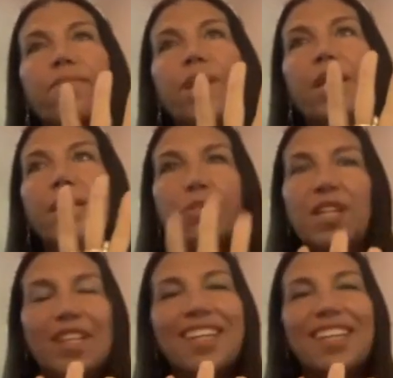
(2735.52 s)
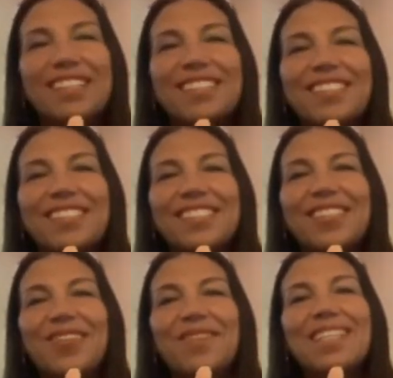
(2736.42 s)
it is what it is, you
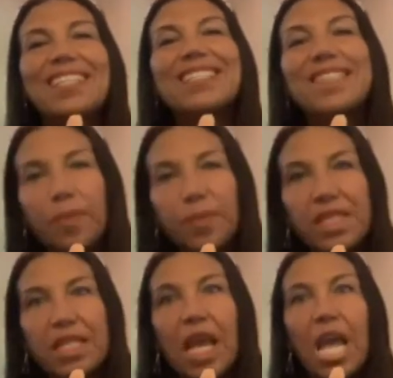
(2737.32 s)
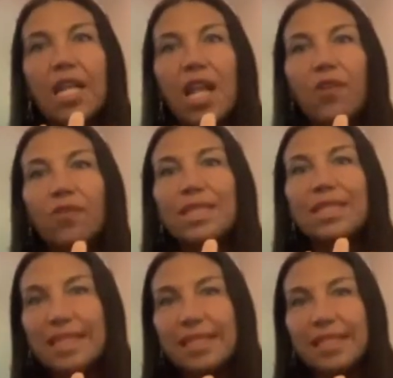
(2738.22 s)
know, and accept it and not
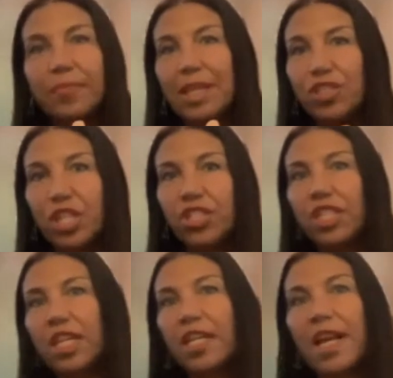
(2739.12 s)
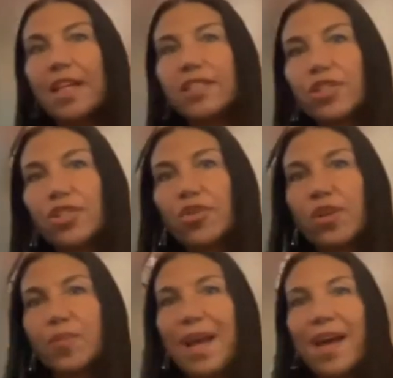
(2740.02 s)
resist it by judging it as good
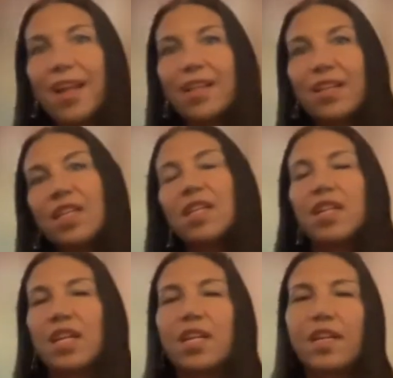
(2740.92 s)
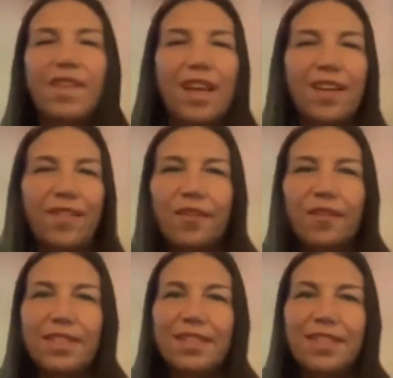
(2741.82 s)
or bad. If that if that
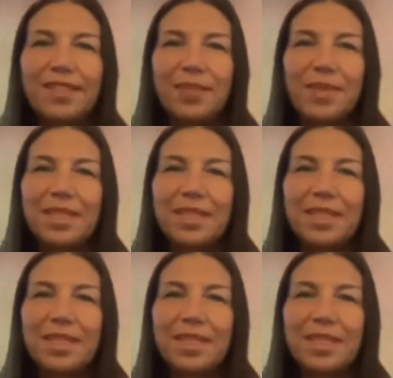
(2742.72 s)
resonates, yeah,